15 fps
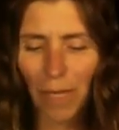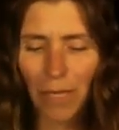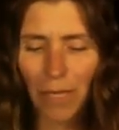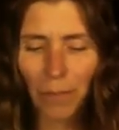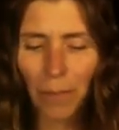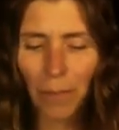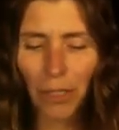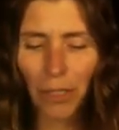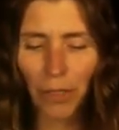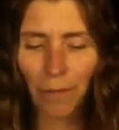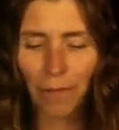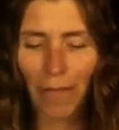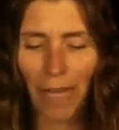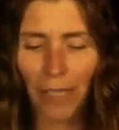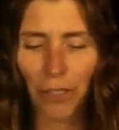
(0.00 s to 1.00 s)
a bunch
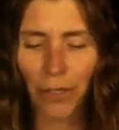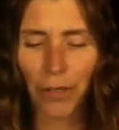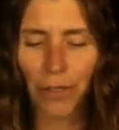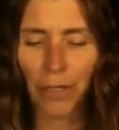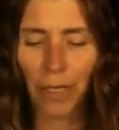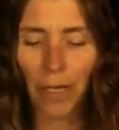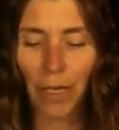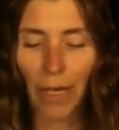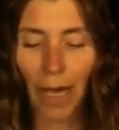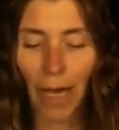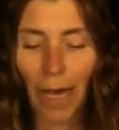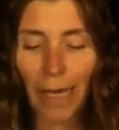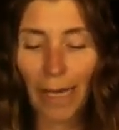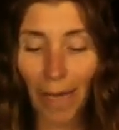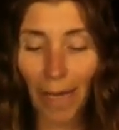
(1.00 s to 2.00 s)
of lectures
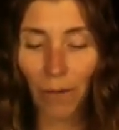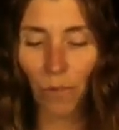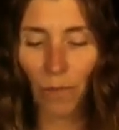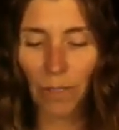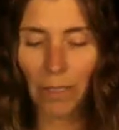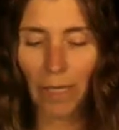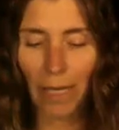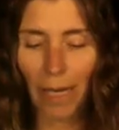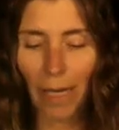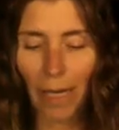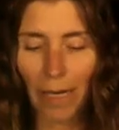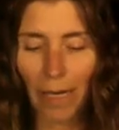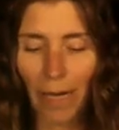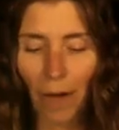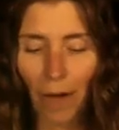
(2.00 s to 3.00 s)
once again
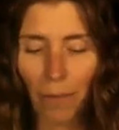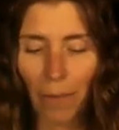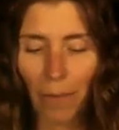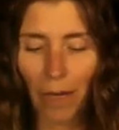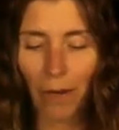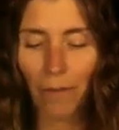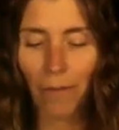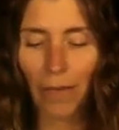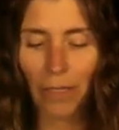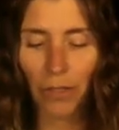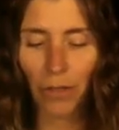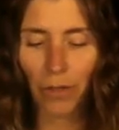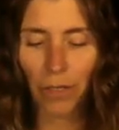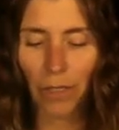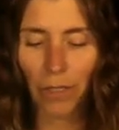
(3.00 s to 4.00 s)
in how to
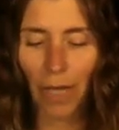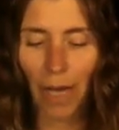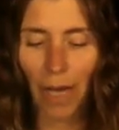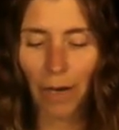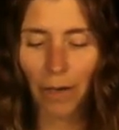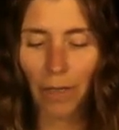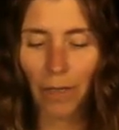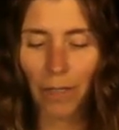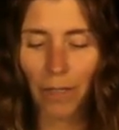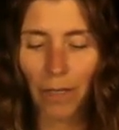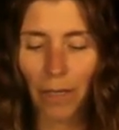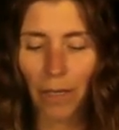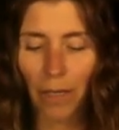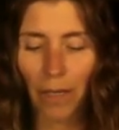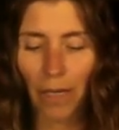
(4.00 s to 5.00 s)
manifest your desires.
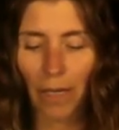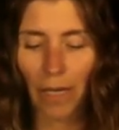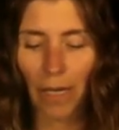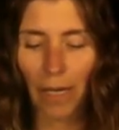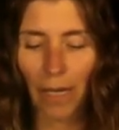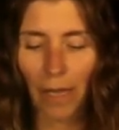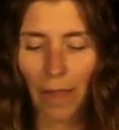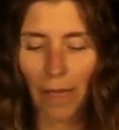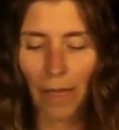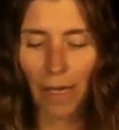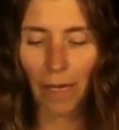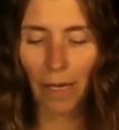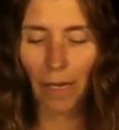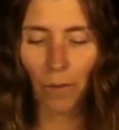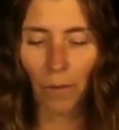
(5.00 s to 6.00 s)
And I
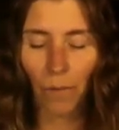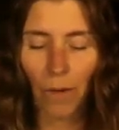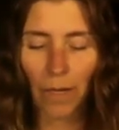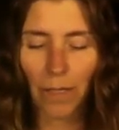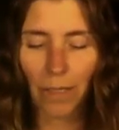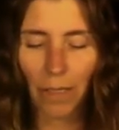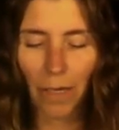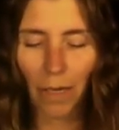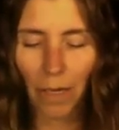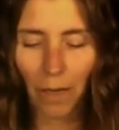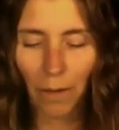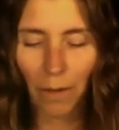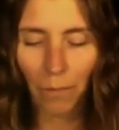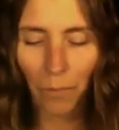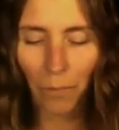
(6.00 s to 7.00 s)
think it was
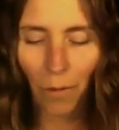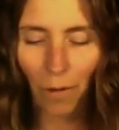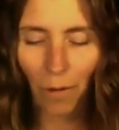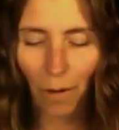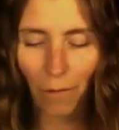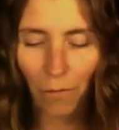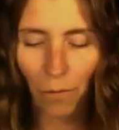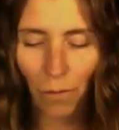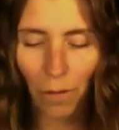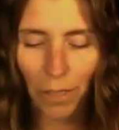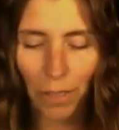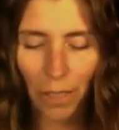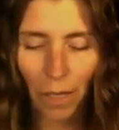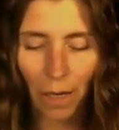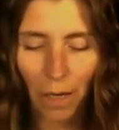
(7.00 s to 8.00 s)
of
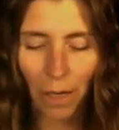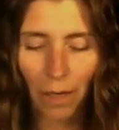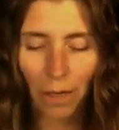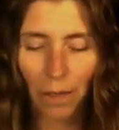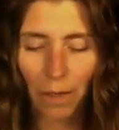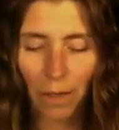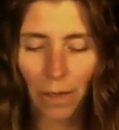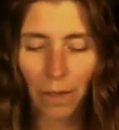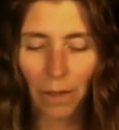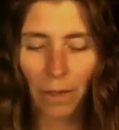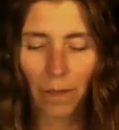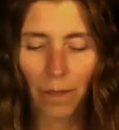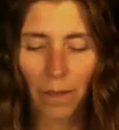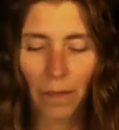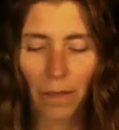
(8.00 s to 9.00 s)
course a
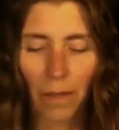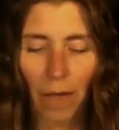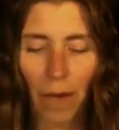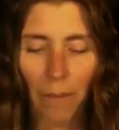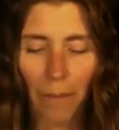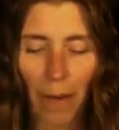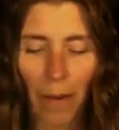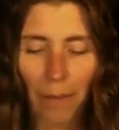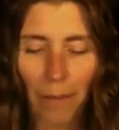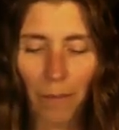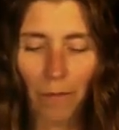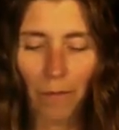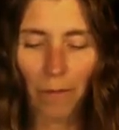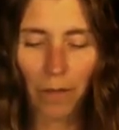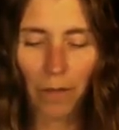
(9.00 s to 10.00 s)

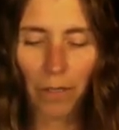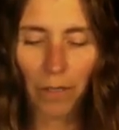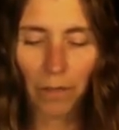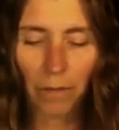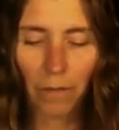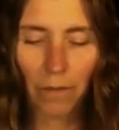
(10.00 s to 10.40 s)
Bible verse.